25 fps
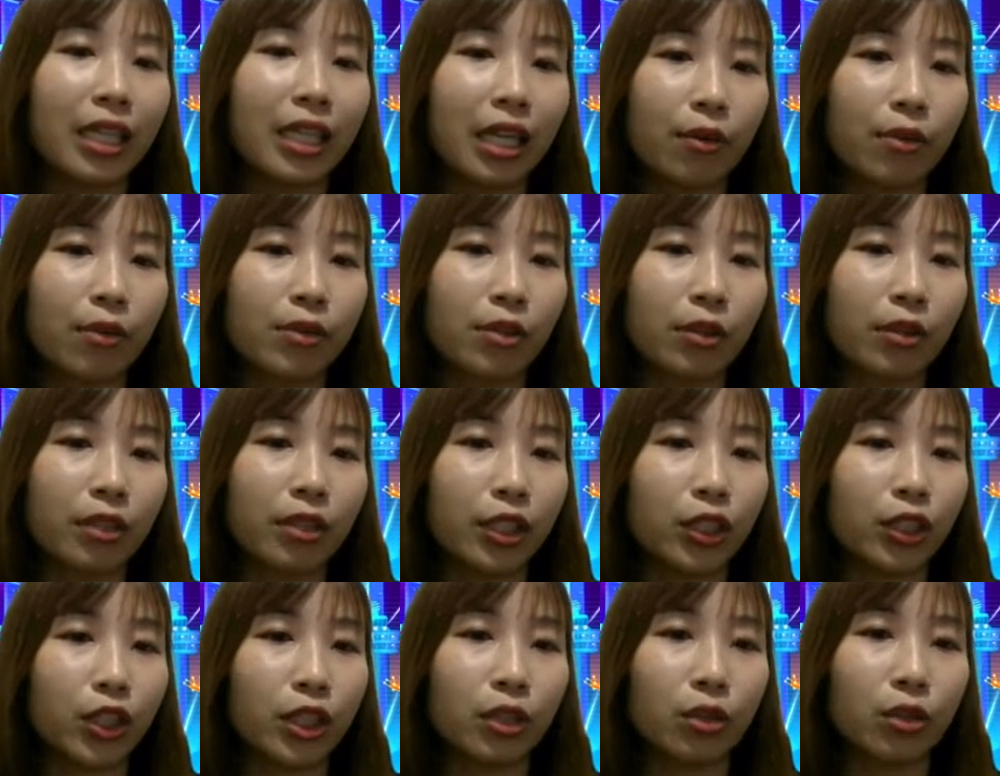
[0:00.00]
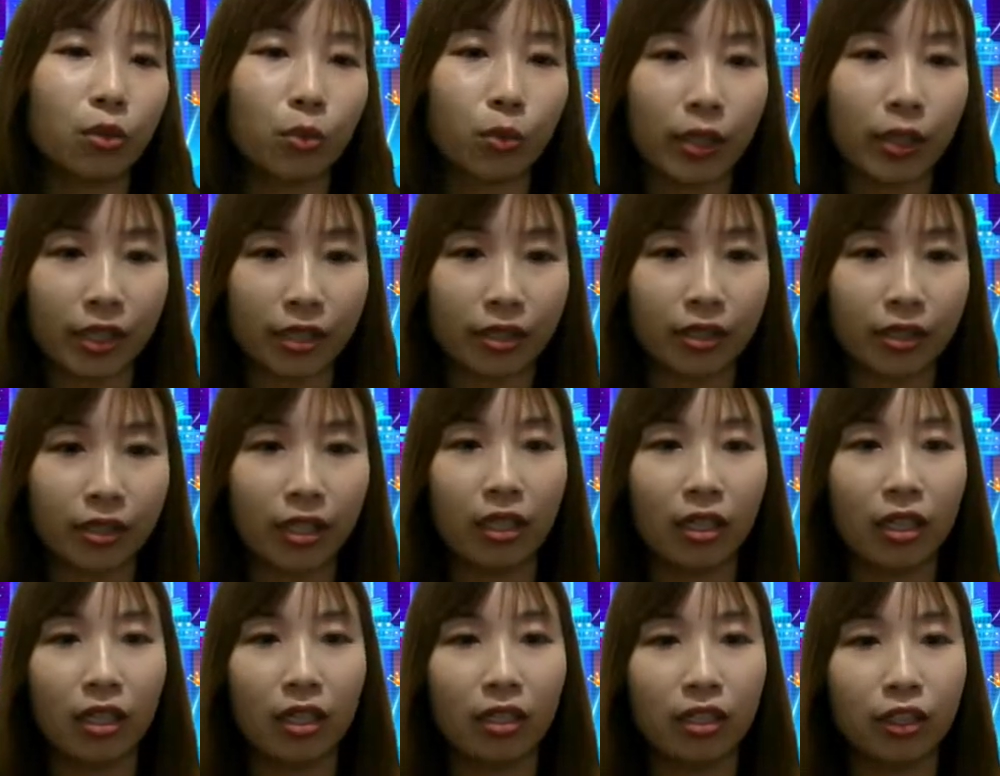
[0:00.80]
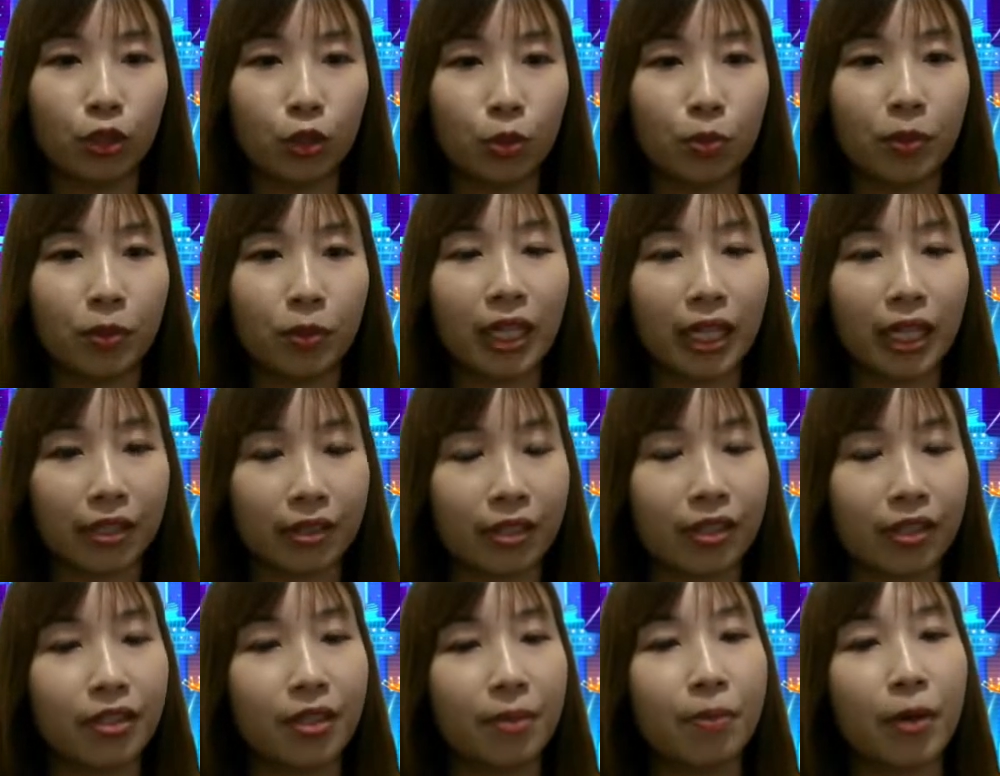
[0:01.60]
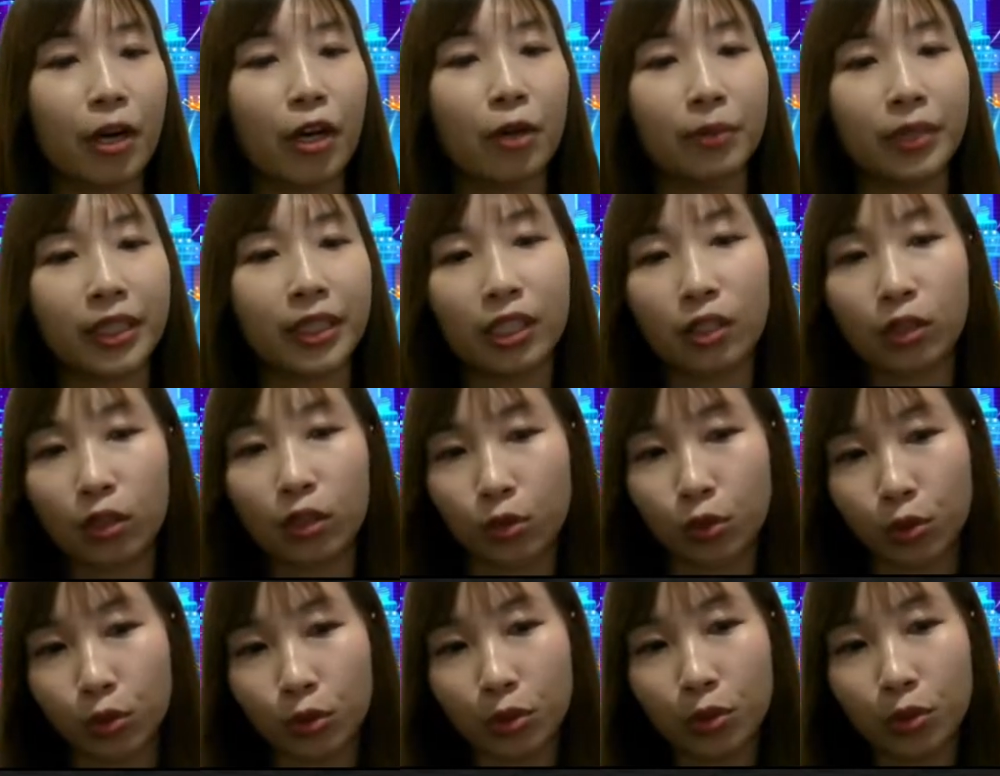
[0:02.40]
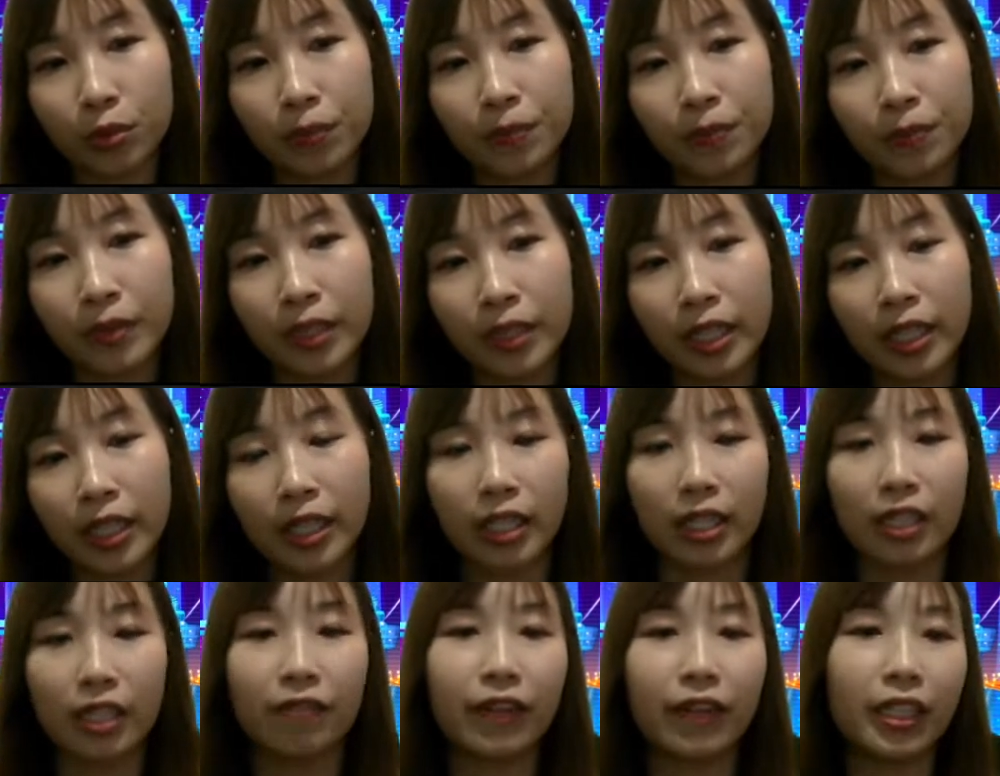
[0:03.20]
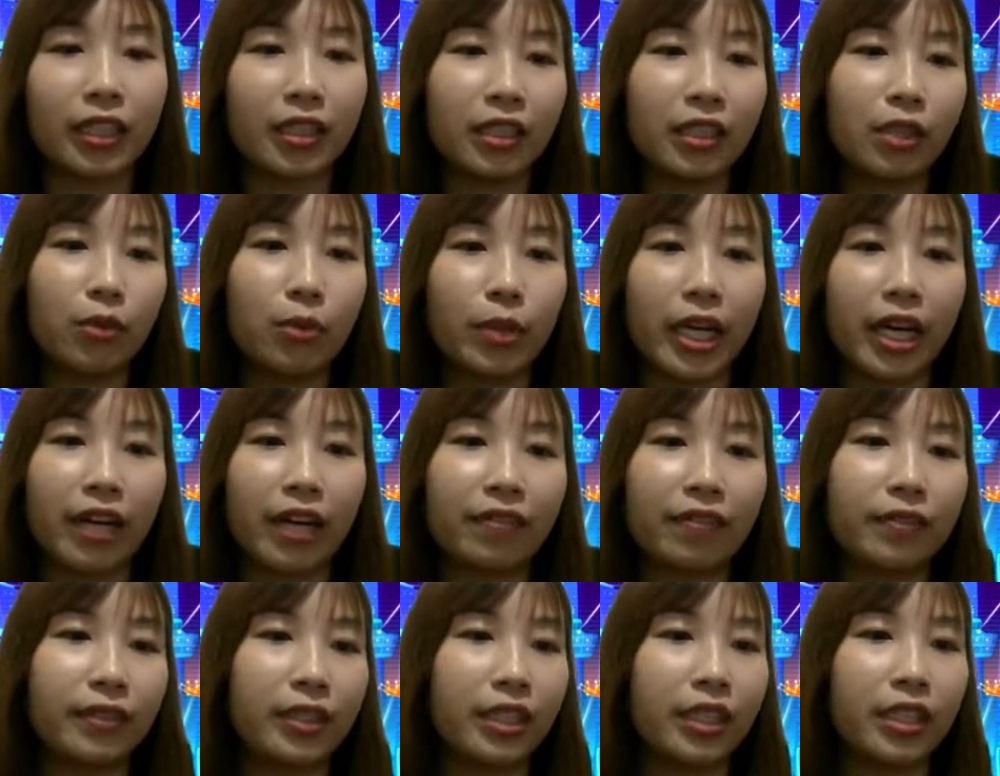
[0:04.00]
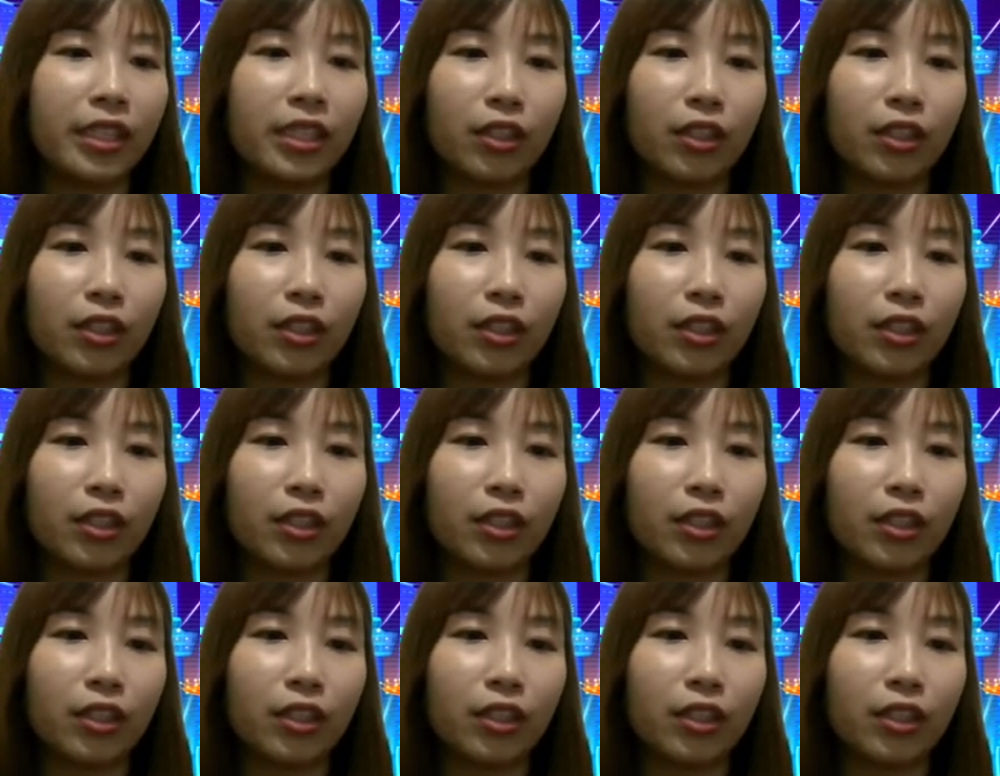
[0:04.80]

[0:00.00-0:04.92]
allows connection towards the instrument clusters and parameter control. And finally, we have the